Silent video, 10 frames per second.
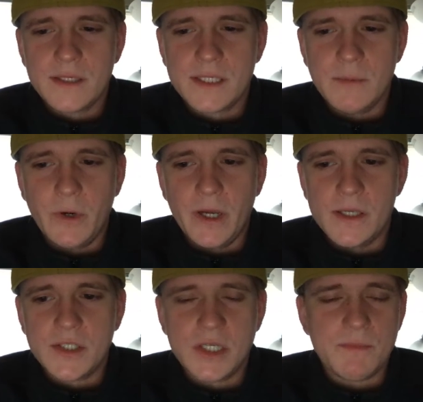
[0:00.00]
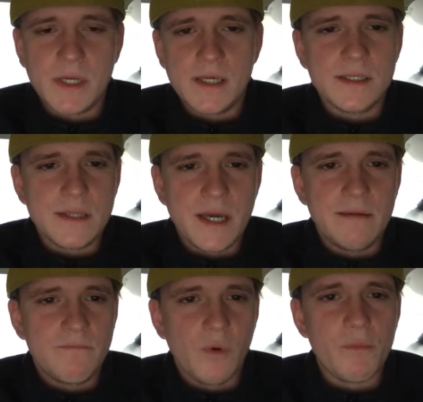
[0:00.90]
someone else just because
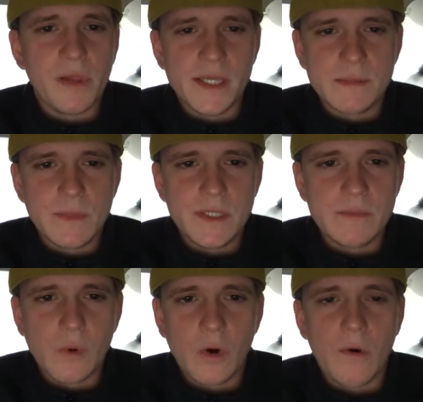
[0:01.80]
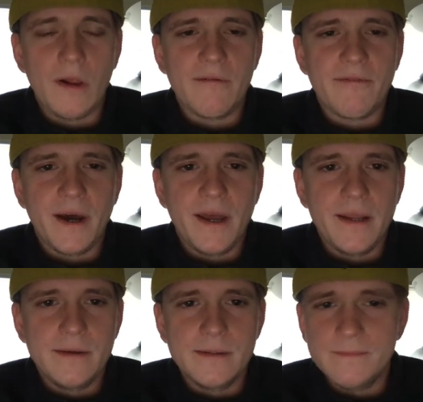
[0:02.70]
that replacement is more qualified and